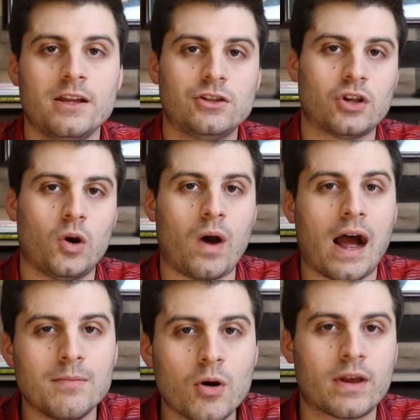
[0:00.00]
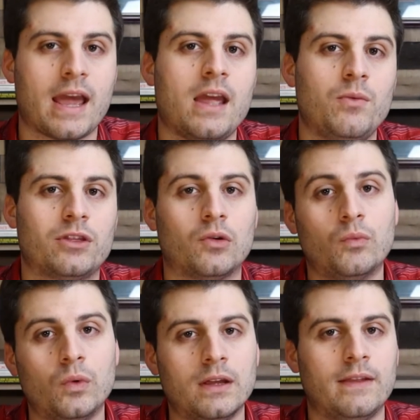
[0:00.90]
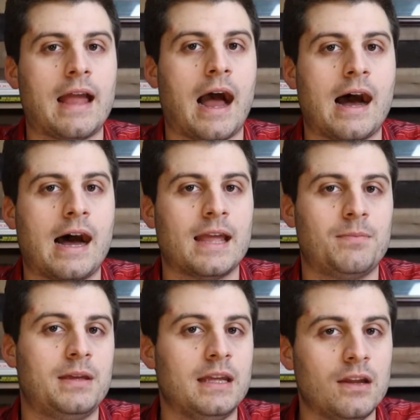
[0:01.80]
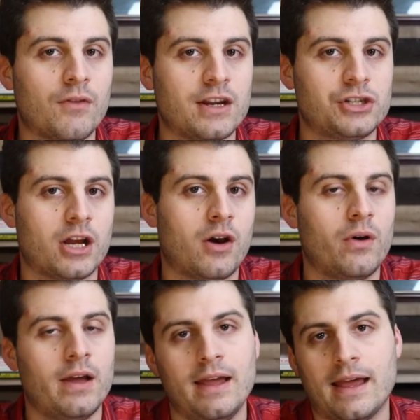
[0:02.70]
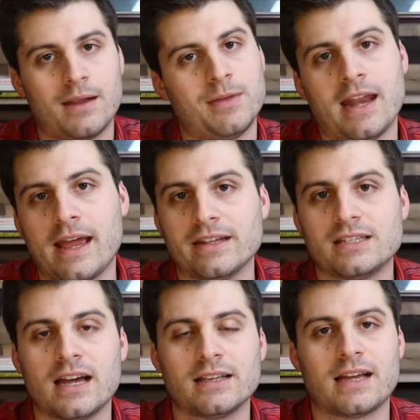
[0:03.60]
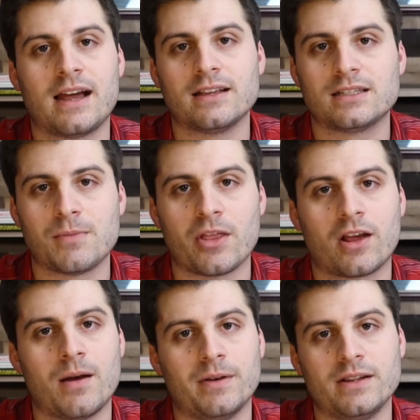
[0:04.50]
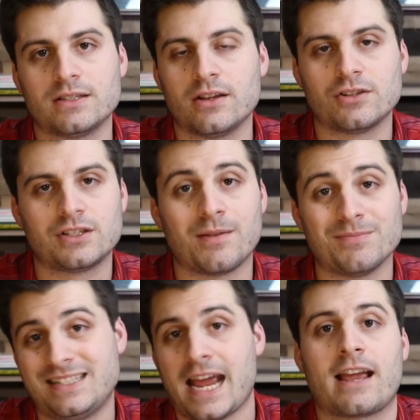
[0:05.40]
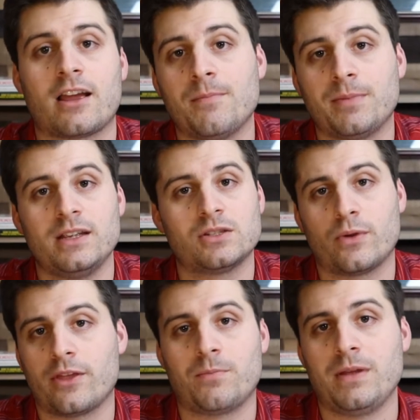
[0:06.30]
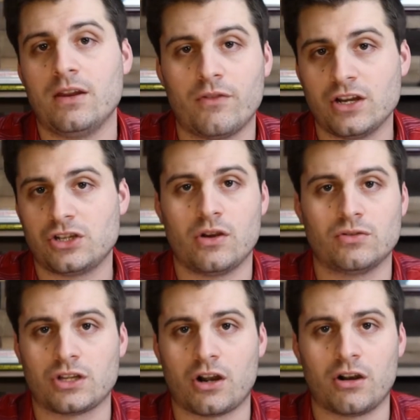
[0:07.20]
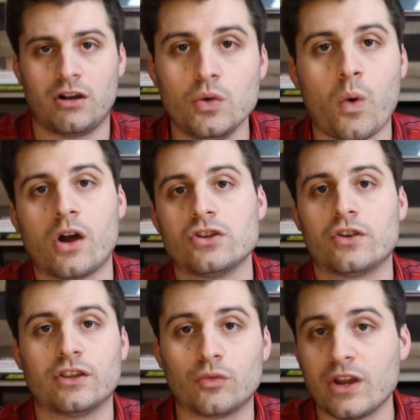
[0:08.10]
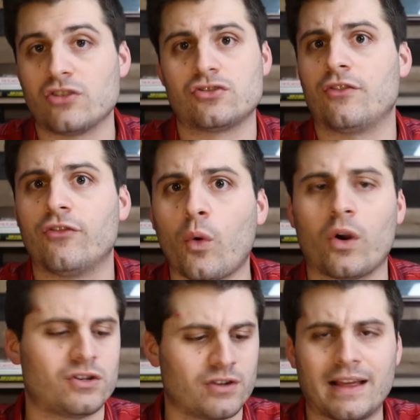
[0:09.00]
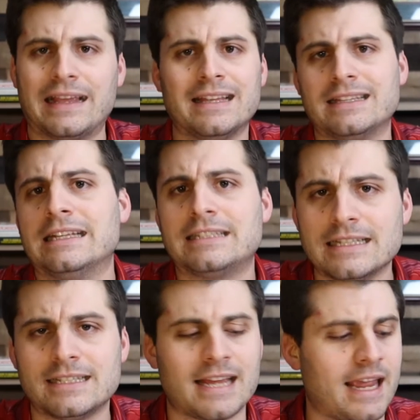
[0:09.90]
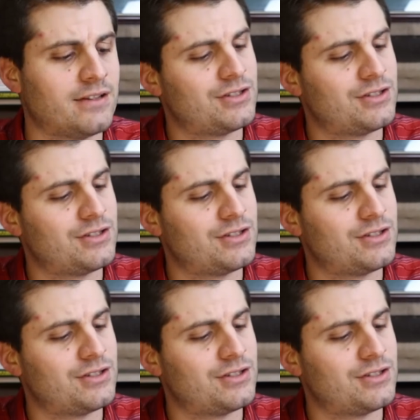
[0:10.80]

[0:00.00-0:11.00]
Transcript: So I'm okay with a really high PE ratio. And hey, it's not as high as some other companies. There's some tech companies where their PE ratios are 200, 300, 400. Like it's insane.